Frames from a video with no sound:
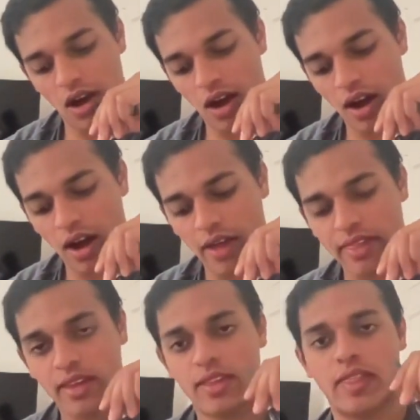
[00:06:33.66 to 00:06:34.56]
I
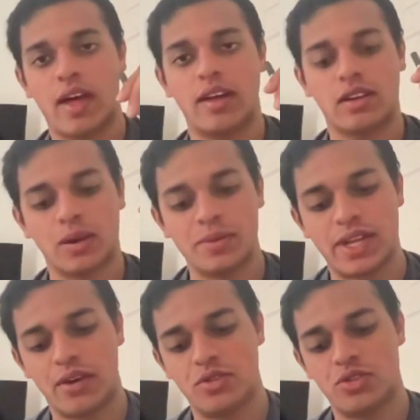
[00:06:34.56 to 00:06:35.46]
think that it comes
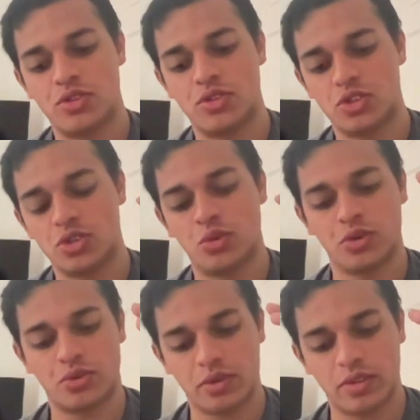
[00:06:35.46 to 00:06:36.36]
down to two or
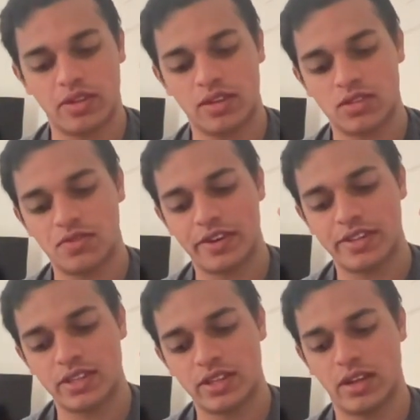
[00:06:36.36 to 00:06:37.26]
three things.
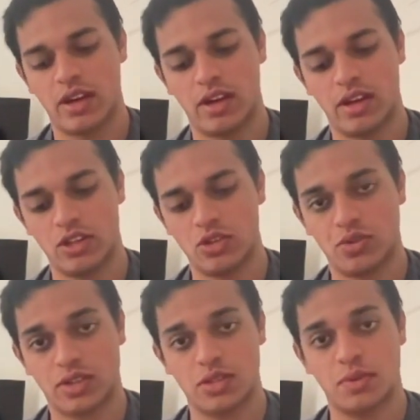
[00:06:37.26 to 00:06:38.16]
Firstly, user
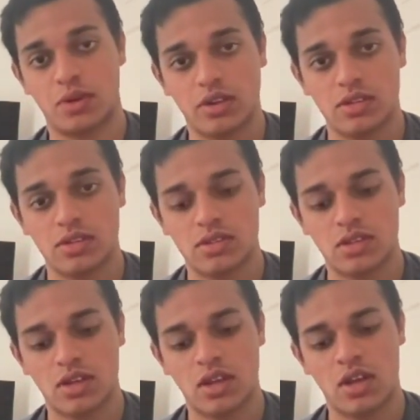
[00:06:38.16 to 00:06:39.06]
experience.
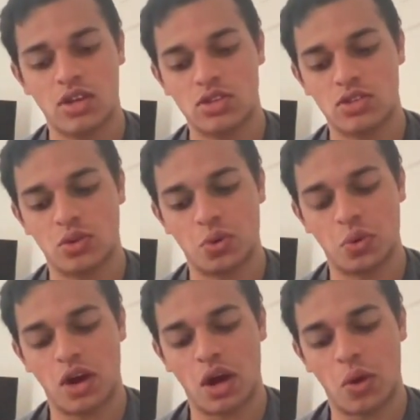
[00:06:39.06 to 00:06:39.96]

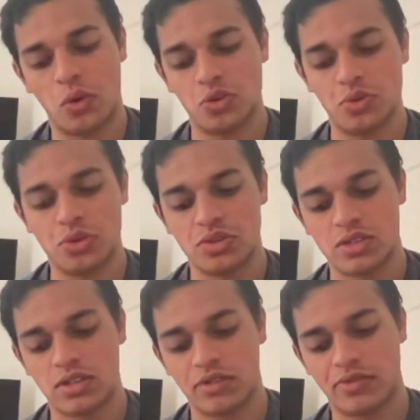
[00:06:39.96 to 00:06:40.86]
So, do users
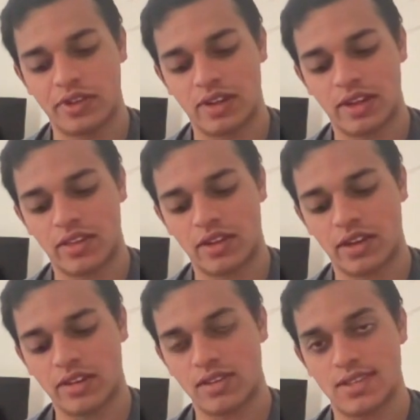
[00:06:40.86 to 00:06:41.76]
still feel like they're getting
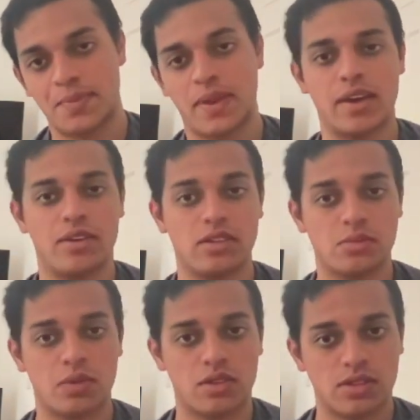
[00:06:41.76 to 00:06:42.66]
the same catered
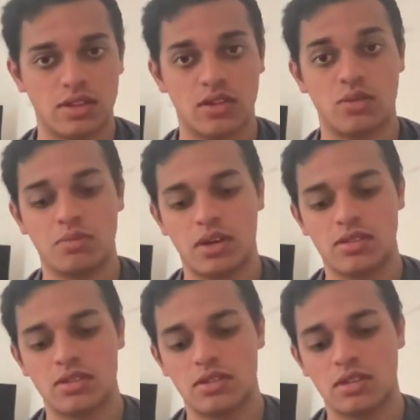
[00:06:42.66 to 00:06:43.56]
experience like they do in person?